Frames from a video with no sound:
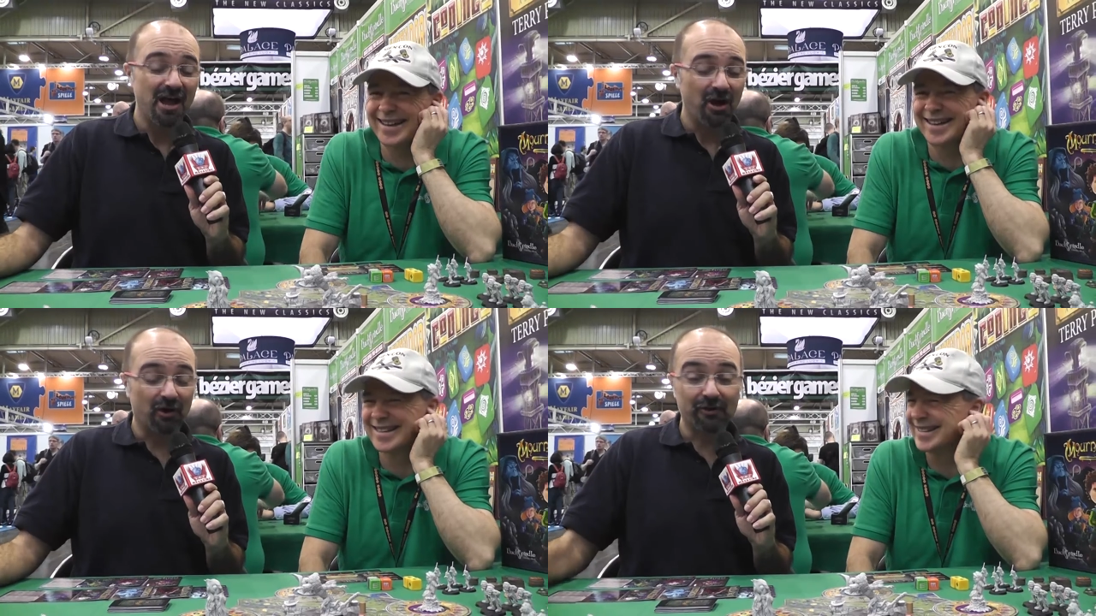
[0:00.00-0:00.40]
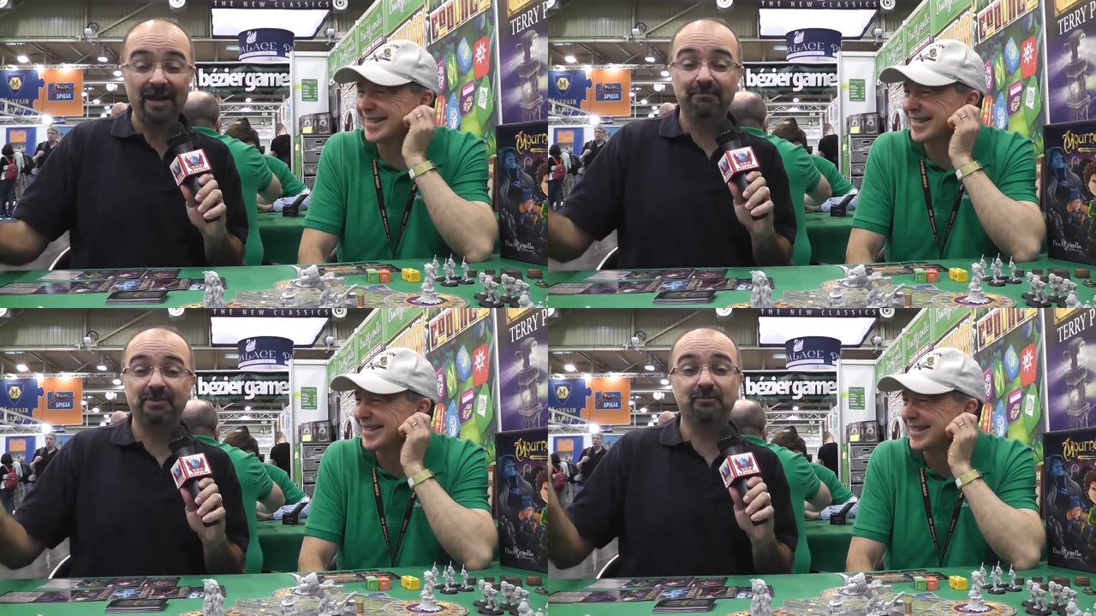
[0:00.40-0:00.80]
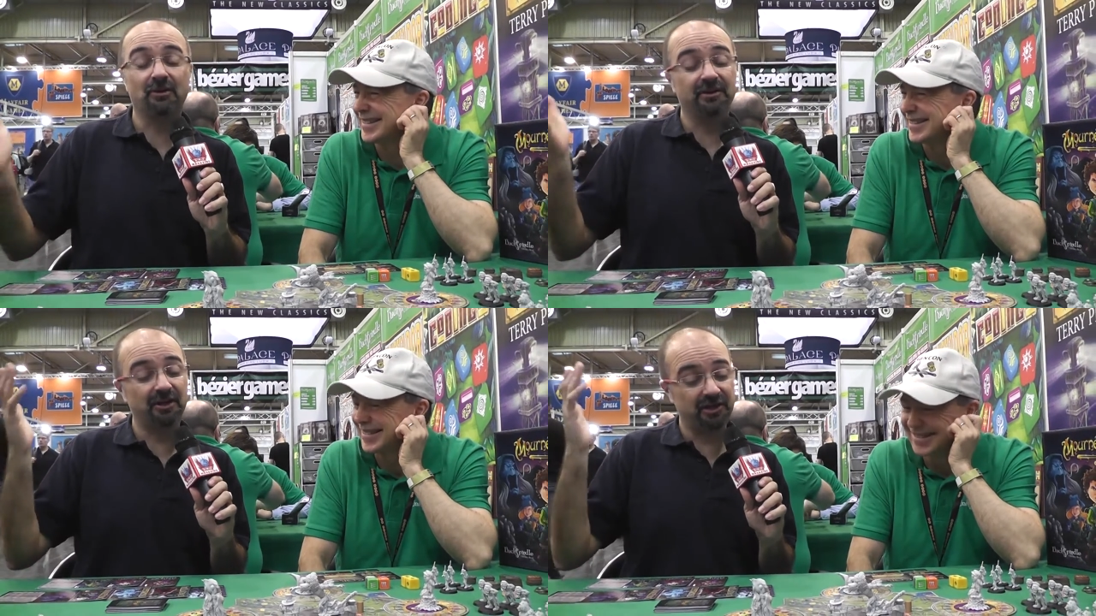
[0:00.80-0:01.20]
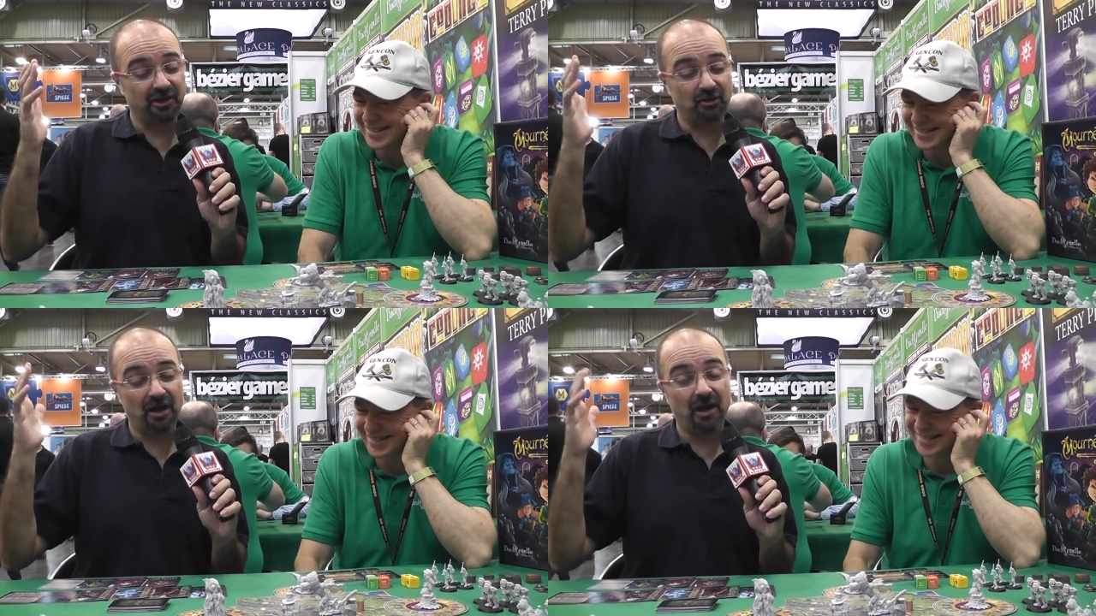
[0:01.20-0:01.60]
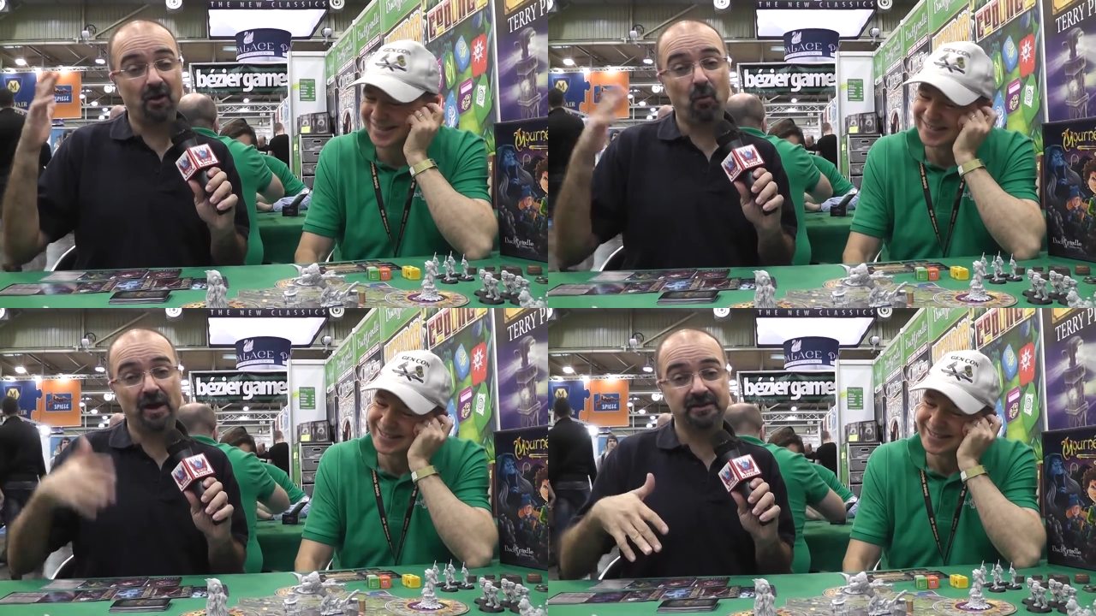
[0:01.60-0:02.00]
Speaker 1: Well, great, people. Now, you know, uh,
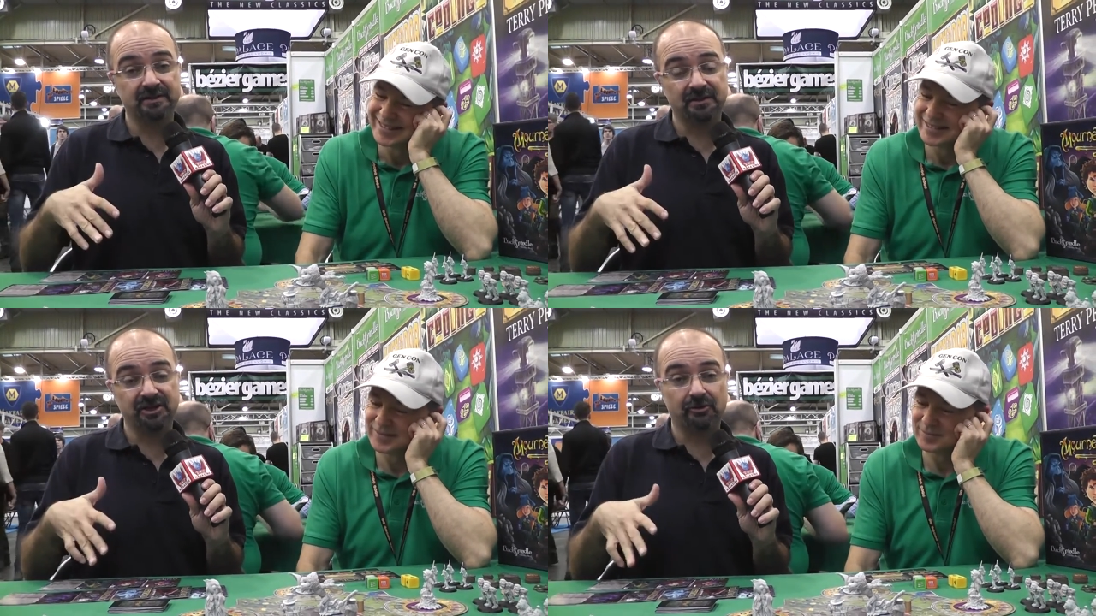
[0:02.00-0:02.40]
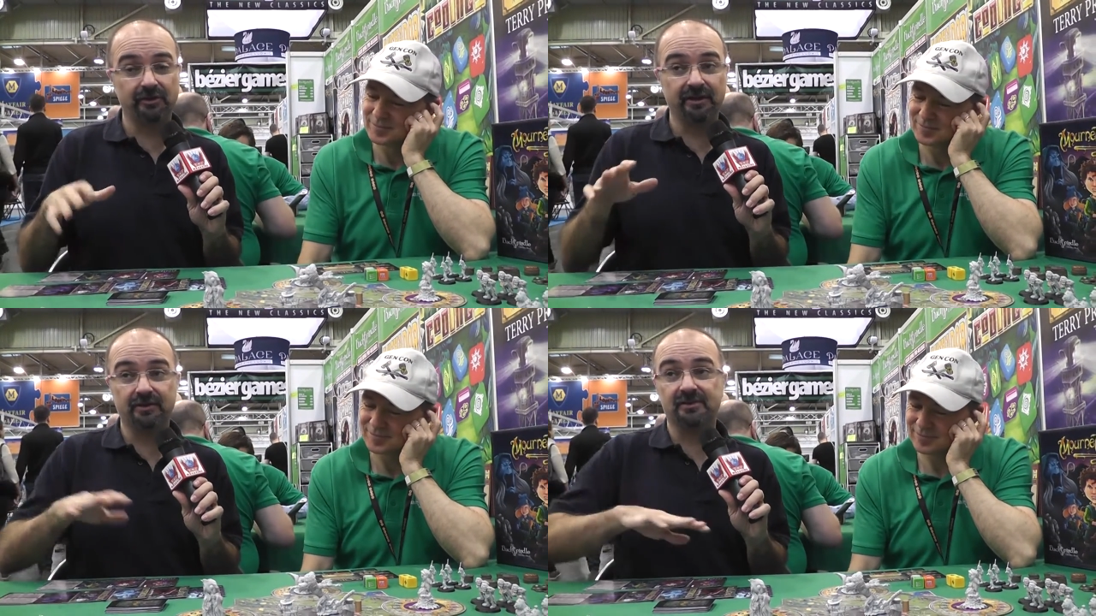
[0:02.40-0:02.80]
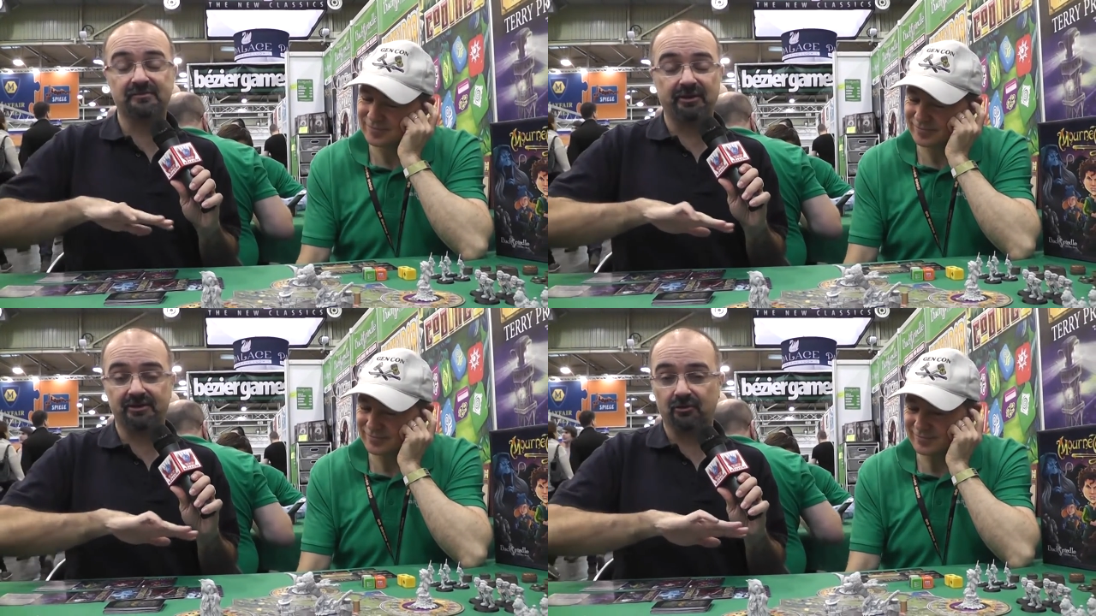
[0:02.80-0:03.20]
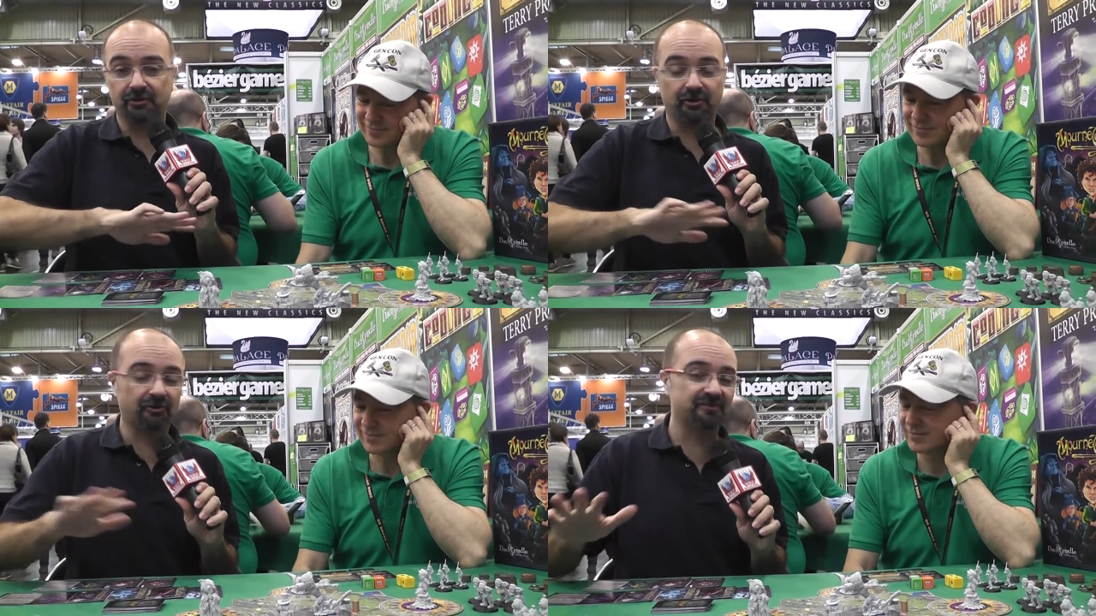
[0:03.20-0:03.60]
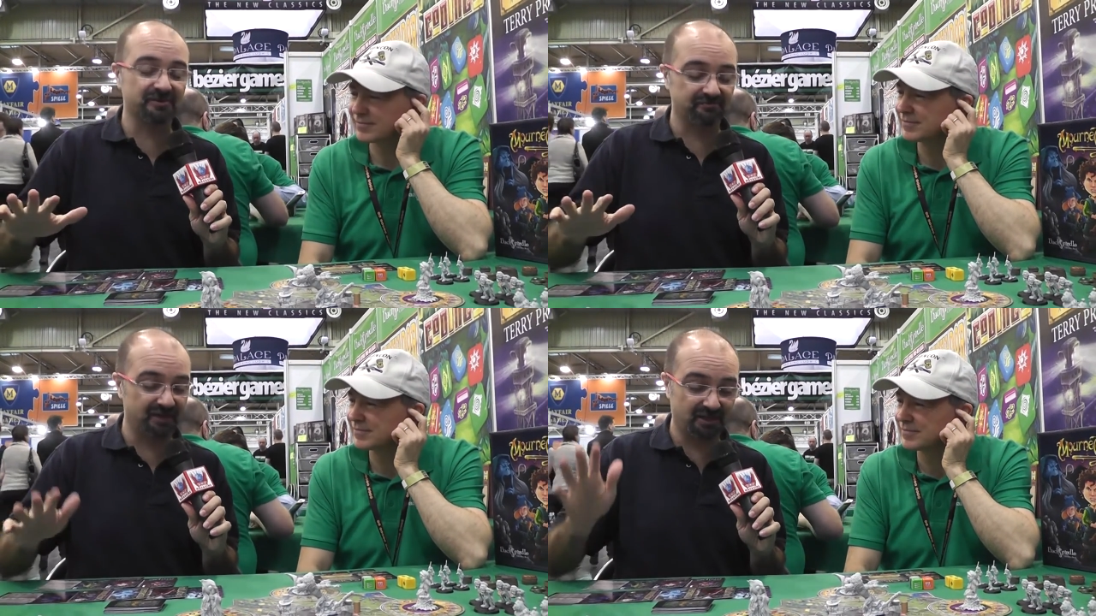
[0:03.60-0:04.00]
wait until January. Don't spend all your Christmas
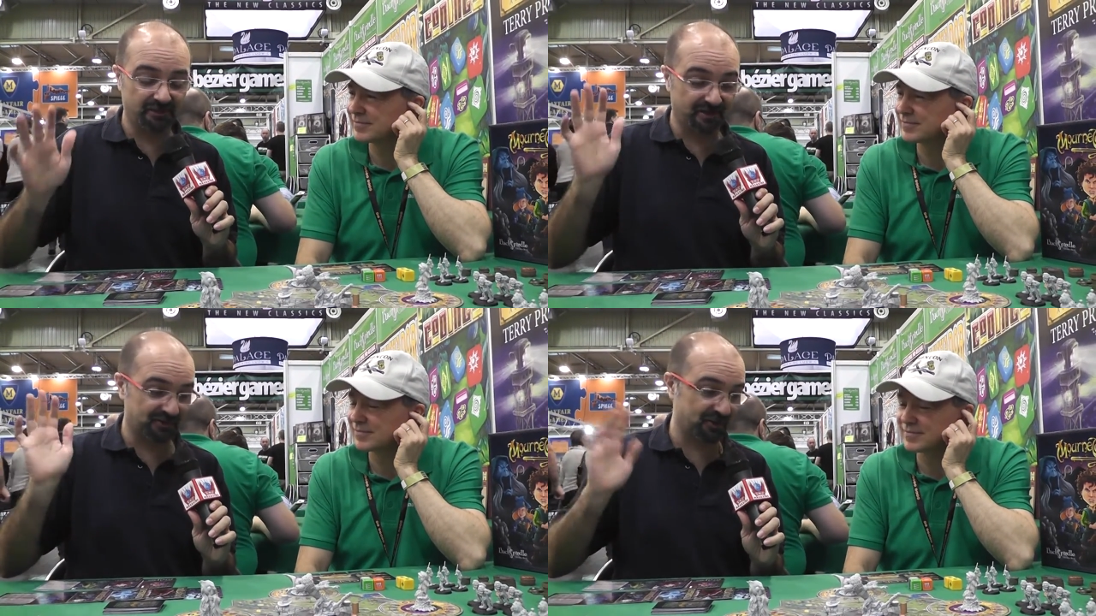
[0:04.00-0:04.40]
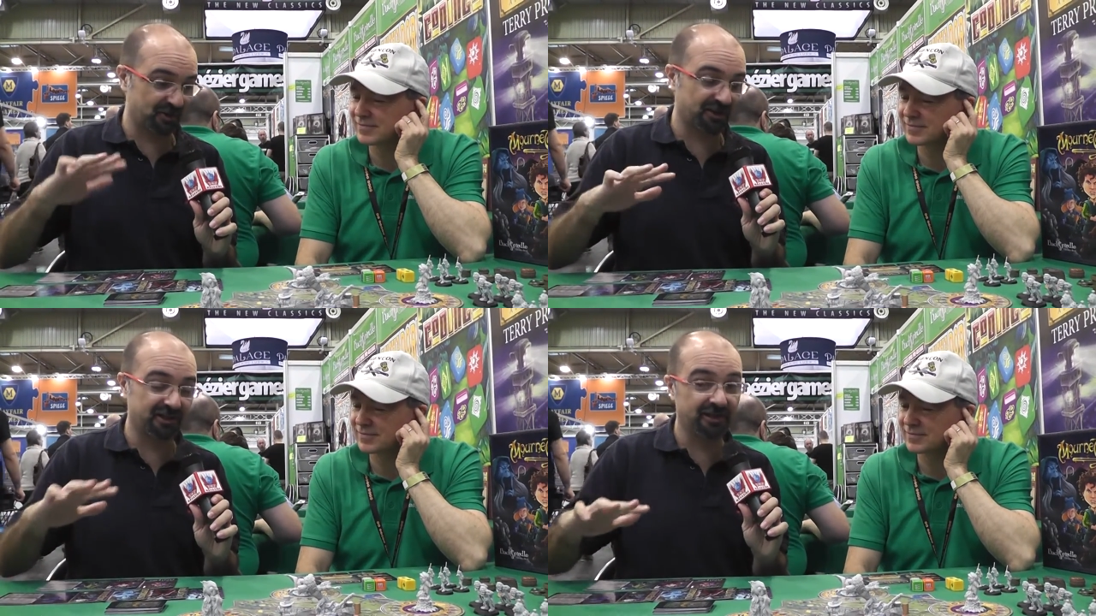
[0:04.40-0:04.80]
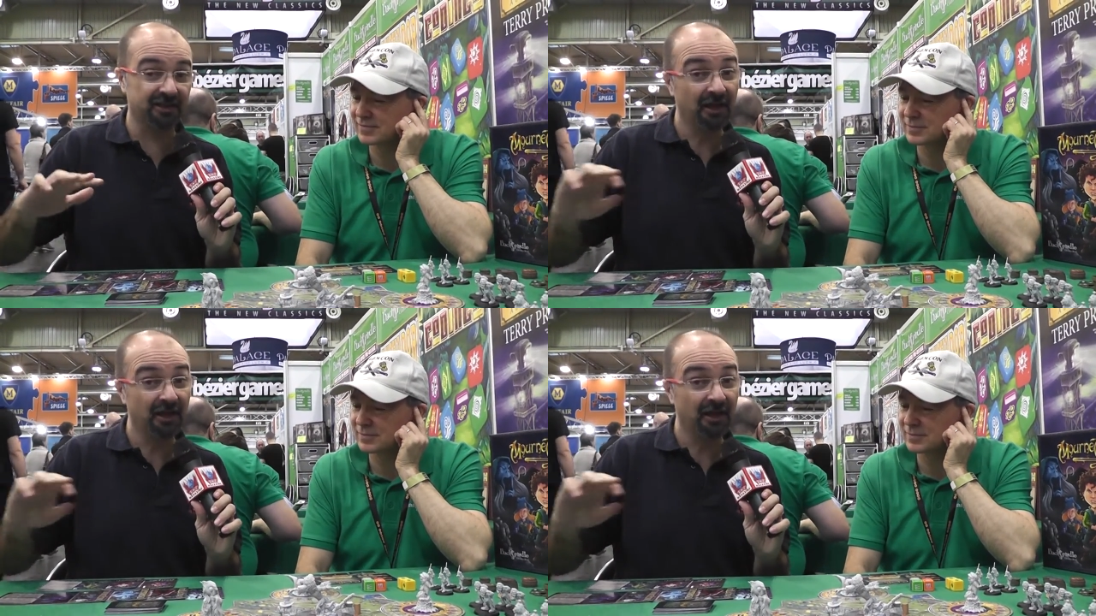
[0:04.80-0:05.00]
money because you're going to need it